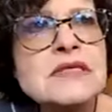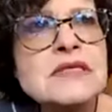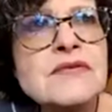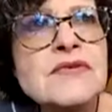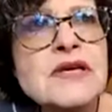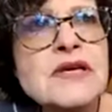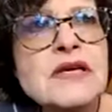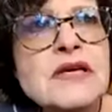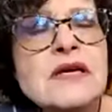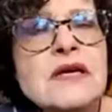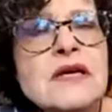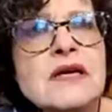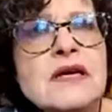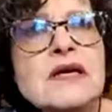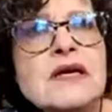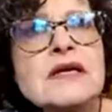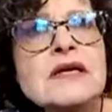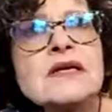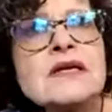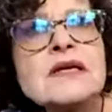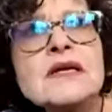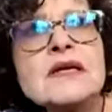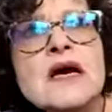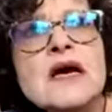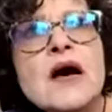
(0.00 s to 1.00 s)
living
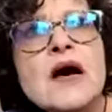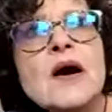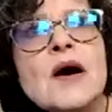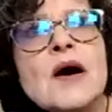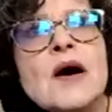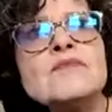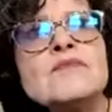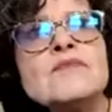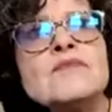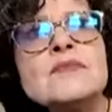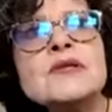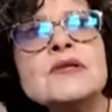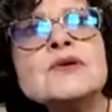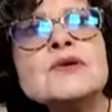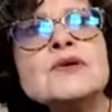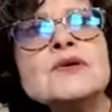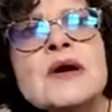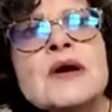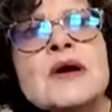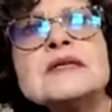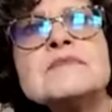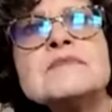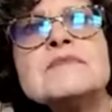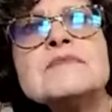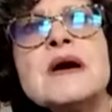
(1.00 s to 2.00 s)
in
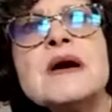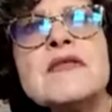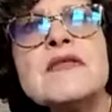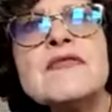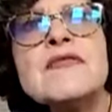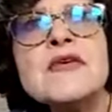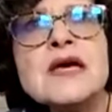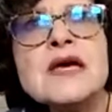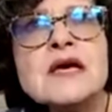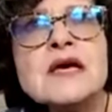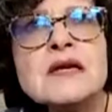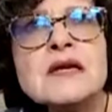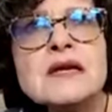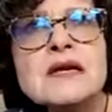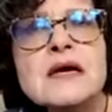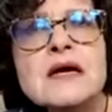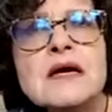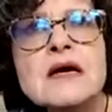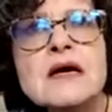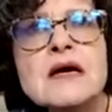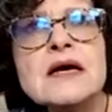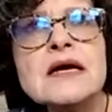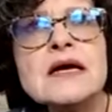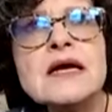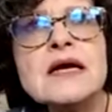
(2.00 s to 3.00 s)
LeGrand, and by then
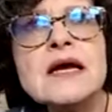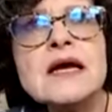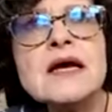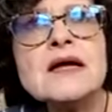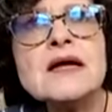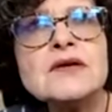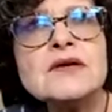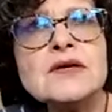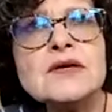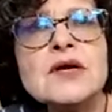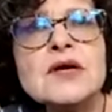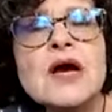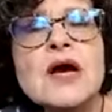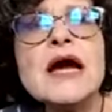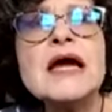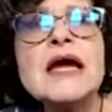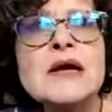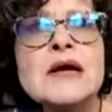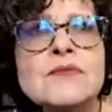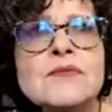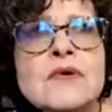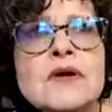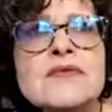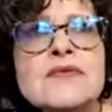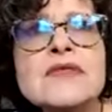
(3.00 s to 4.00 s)

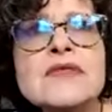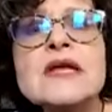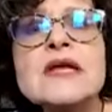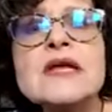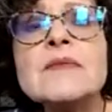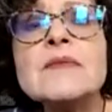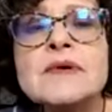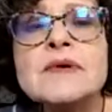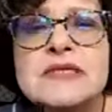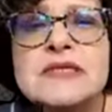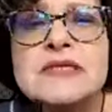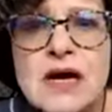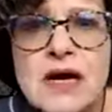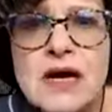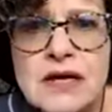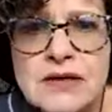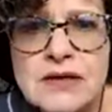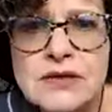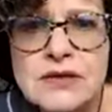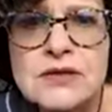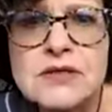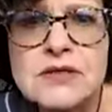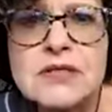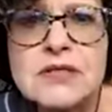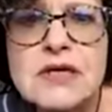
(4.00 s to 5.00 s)
I
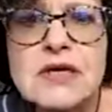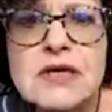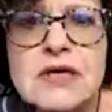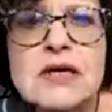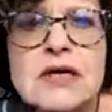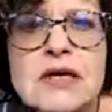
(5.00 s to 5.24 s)
retired,